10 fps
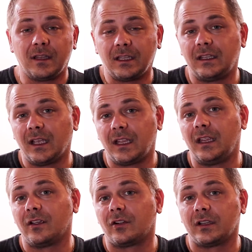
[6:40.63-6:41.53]
The idea
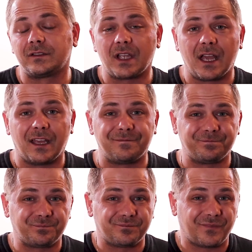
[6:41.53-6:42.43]
here is
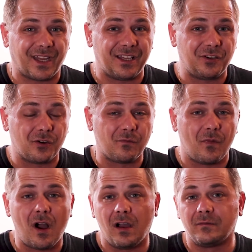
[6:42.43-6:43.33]
that your
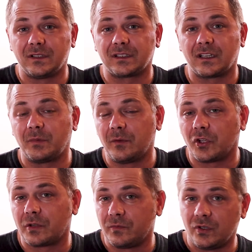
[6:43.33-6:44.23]
mom isn't gonna be
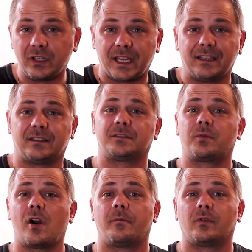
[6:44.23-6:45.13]
able to communicate this
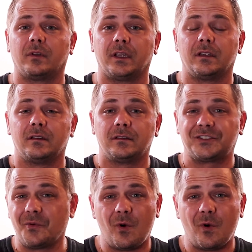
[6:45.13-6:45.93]
properly. She